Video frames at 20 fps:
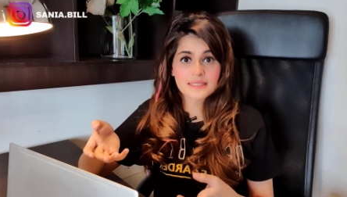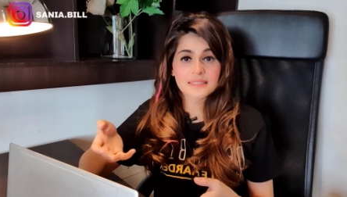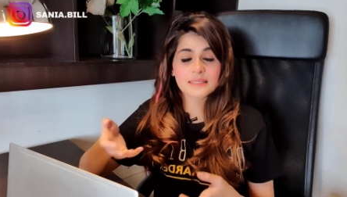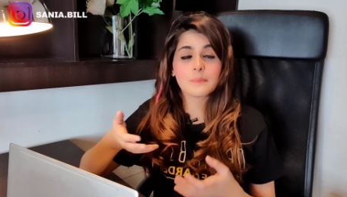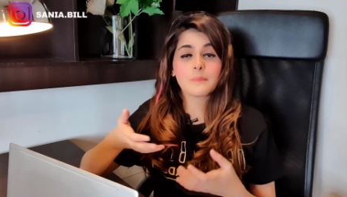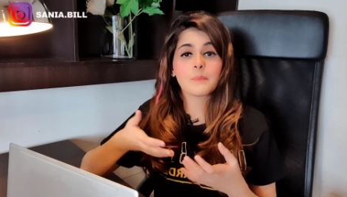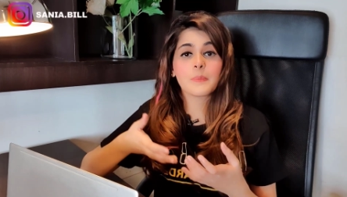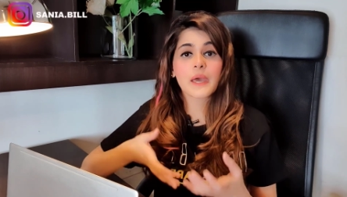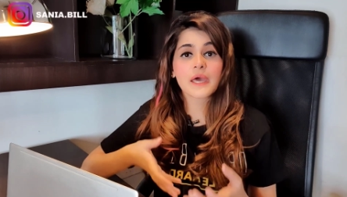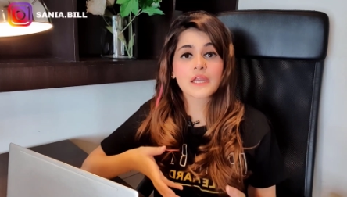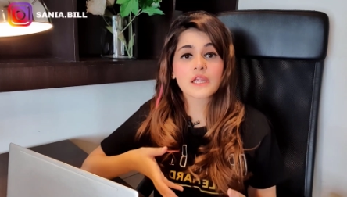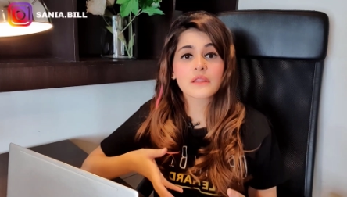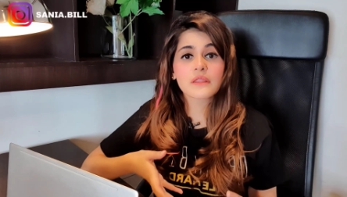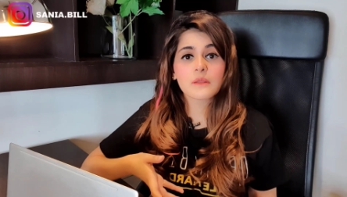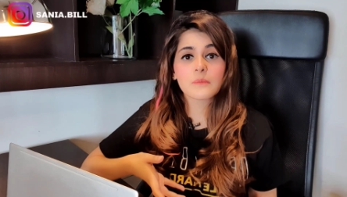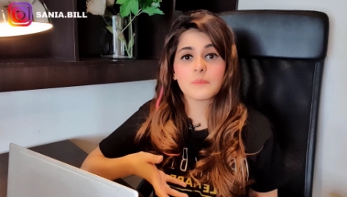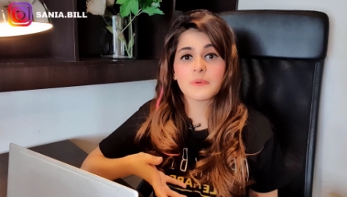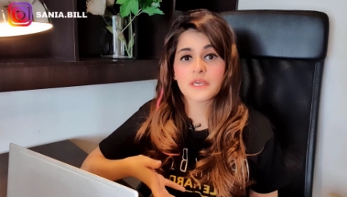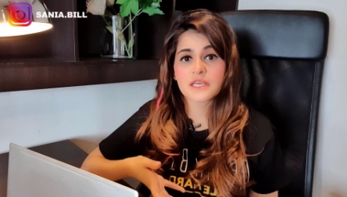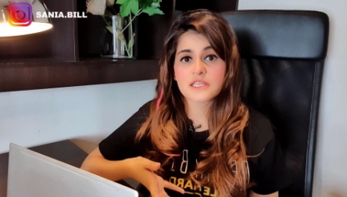the better
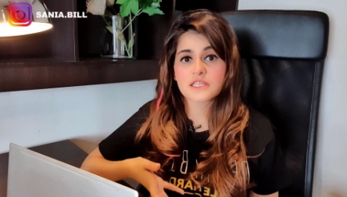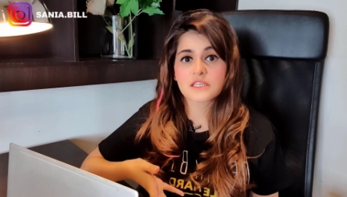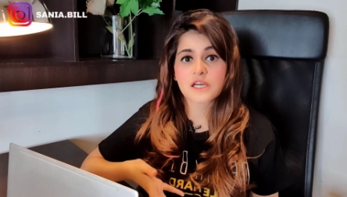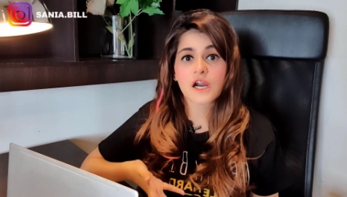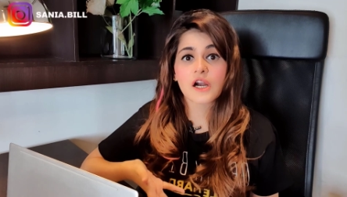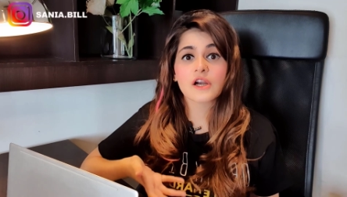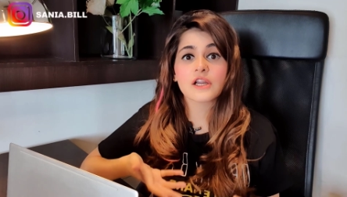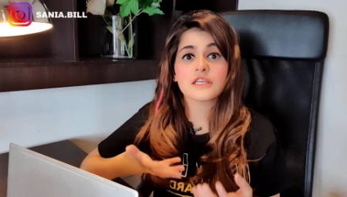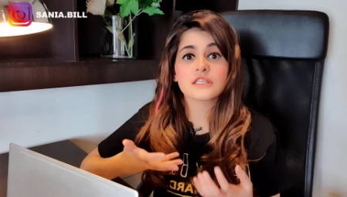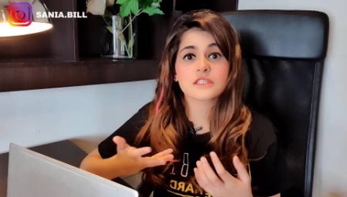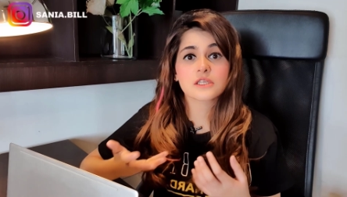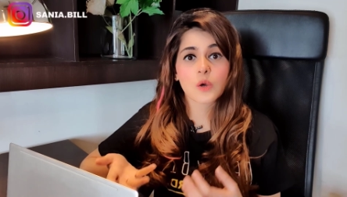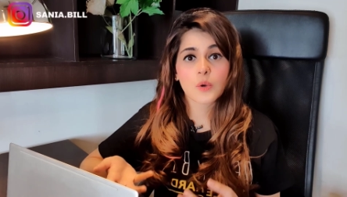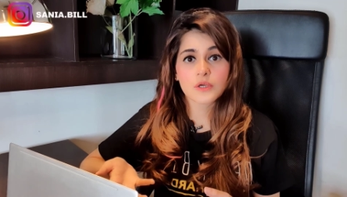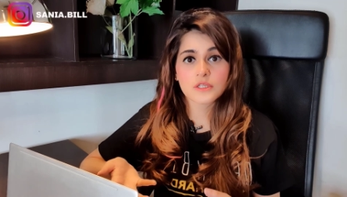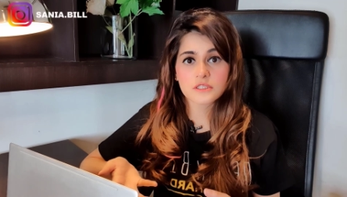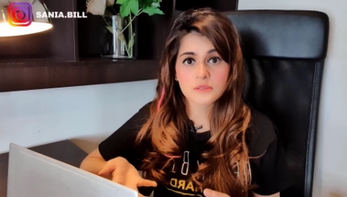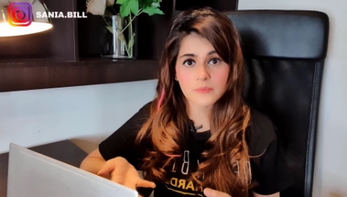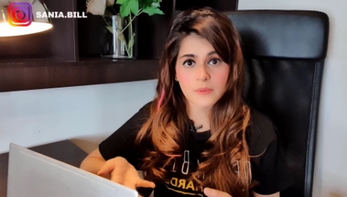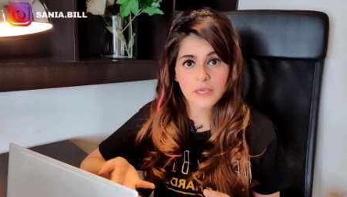the BSR is
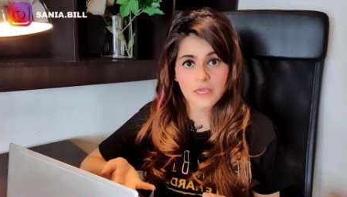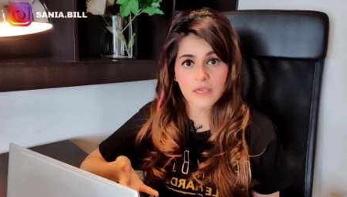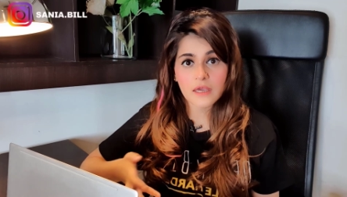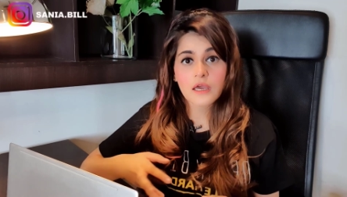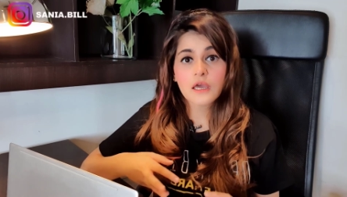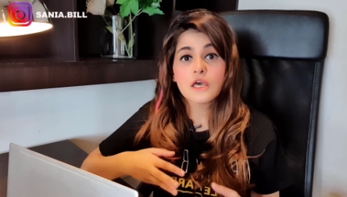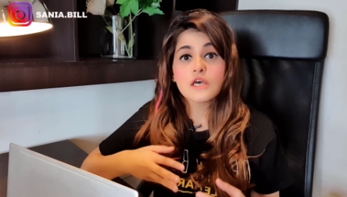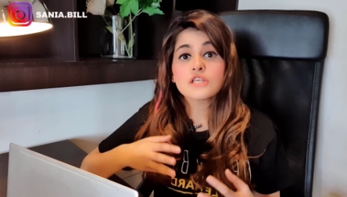going to be.